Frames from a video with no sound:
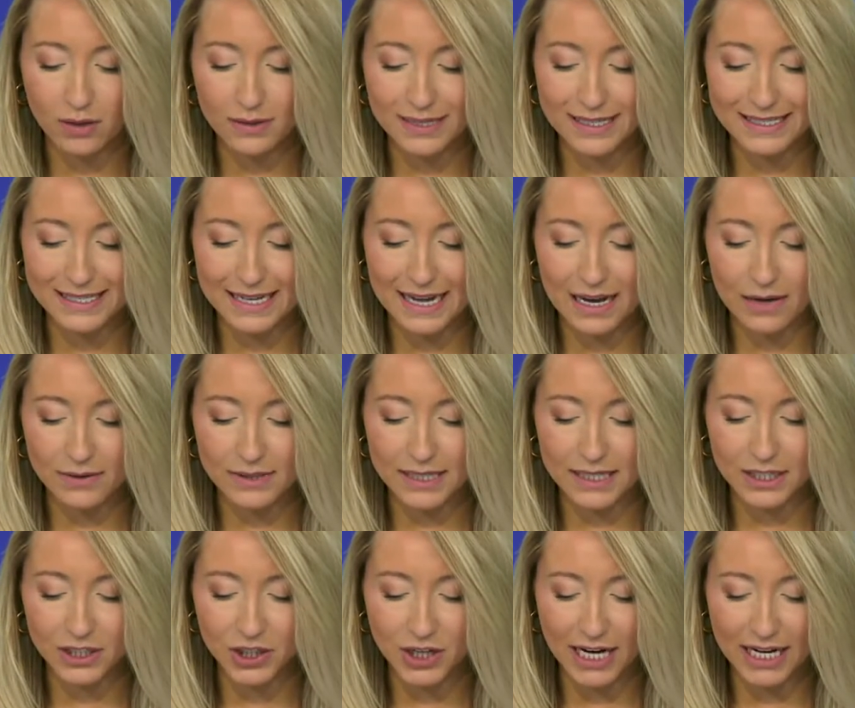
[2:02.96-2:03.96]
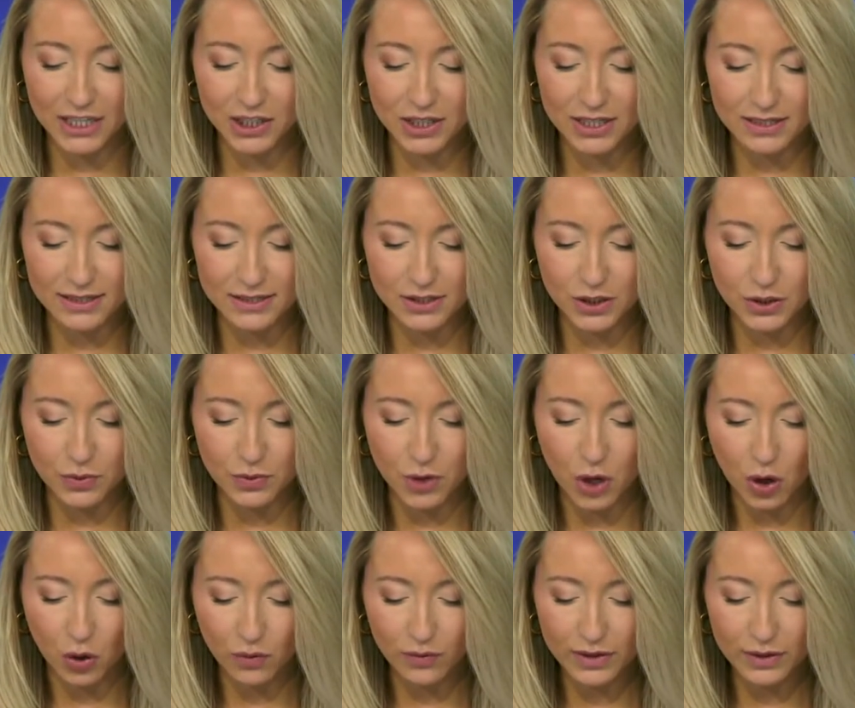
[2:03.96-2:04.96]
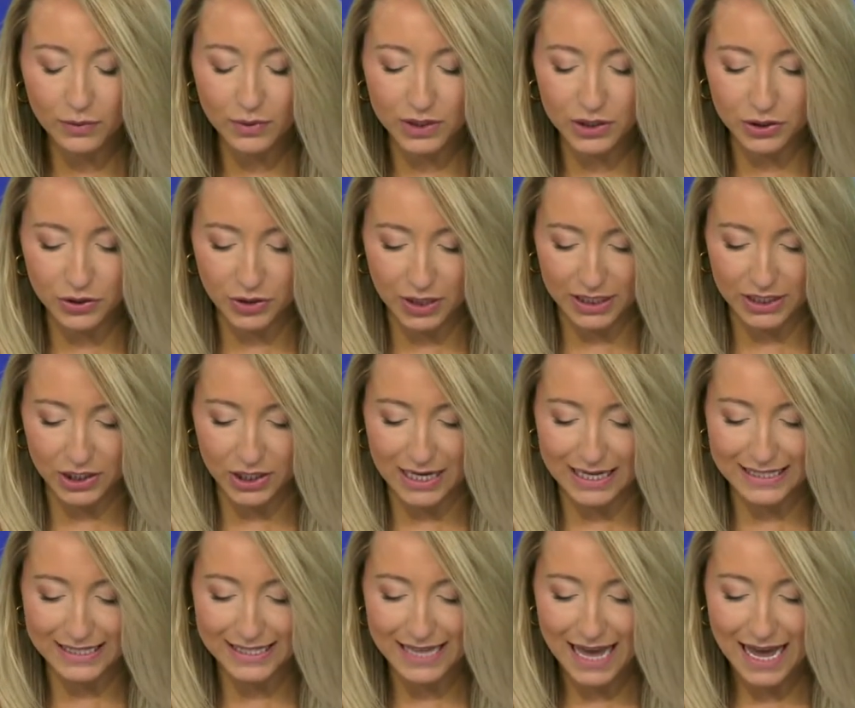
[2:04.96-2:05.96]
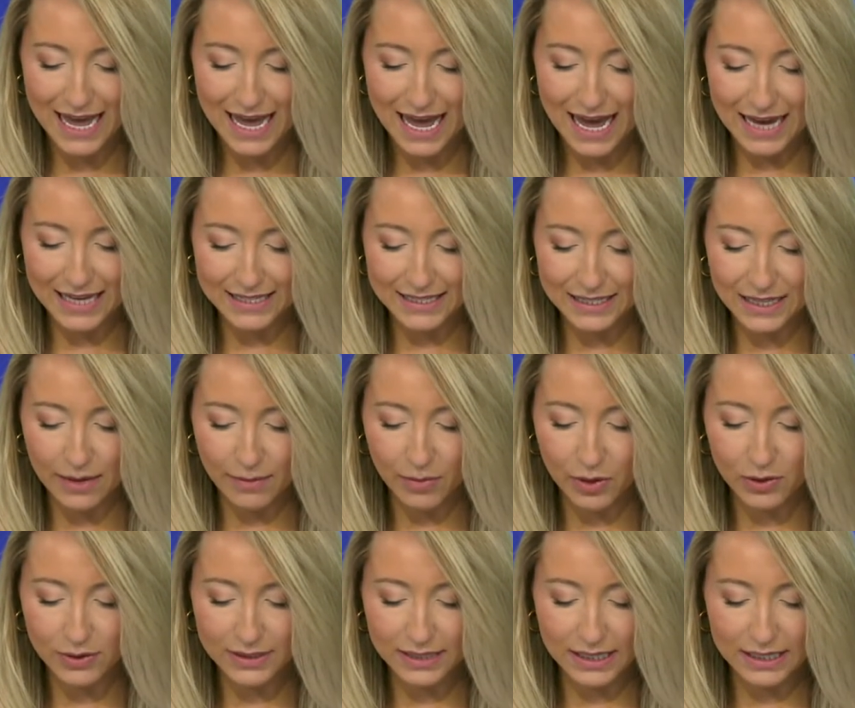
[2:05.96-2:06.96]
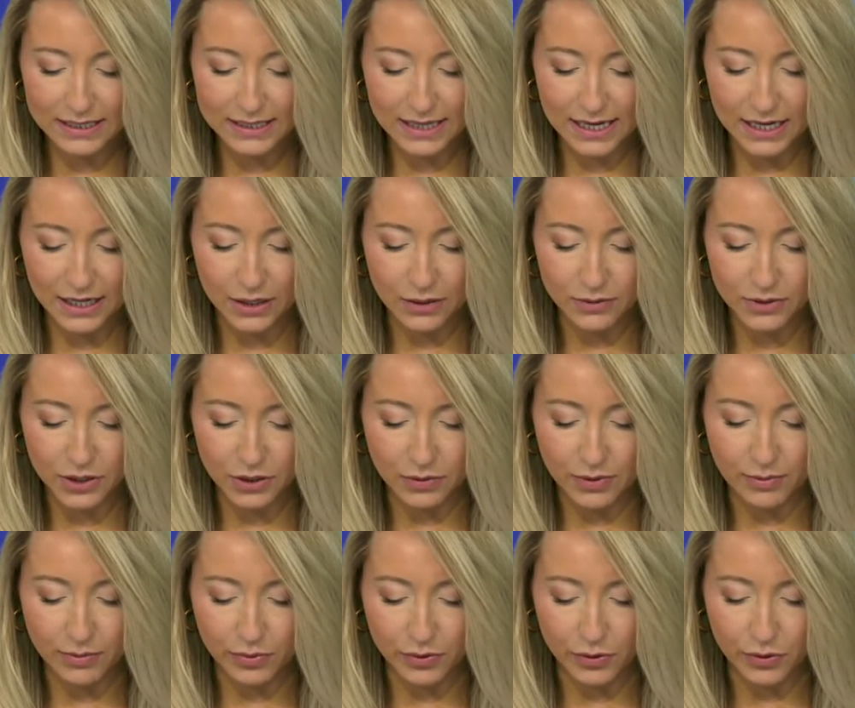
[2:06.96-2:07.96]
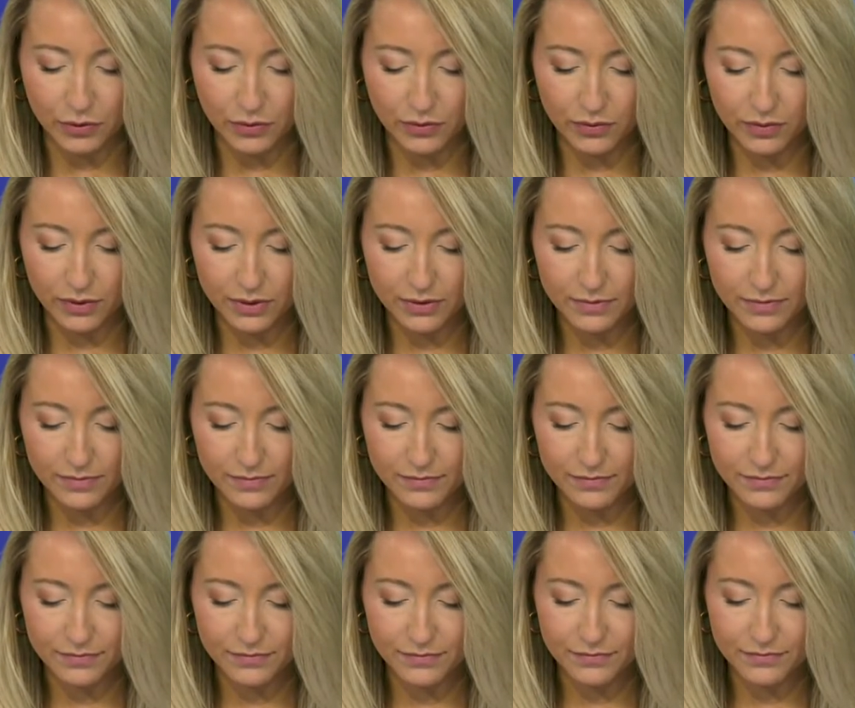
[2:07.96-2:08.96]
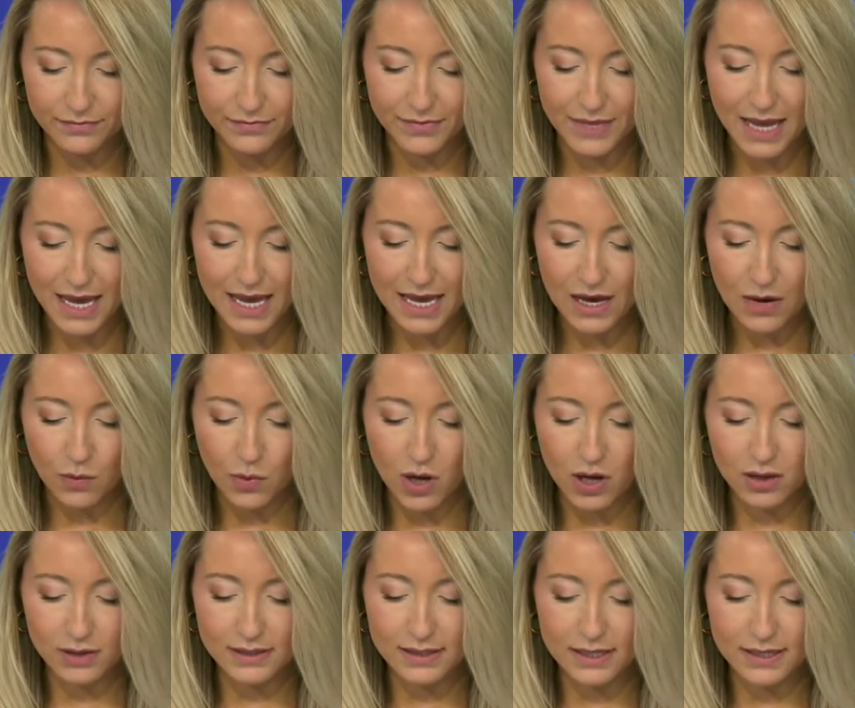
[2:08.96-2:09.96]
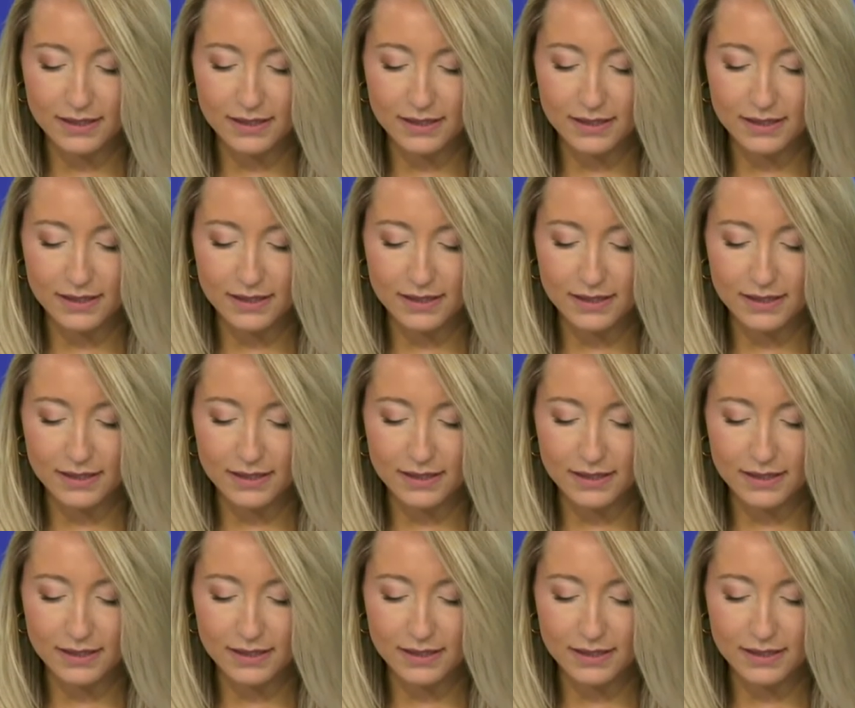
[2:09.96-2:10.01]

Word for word: is announcing changes to COVID restrictions as numbers continue to improve. Walz's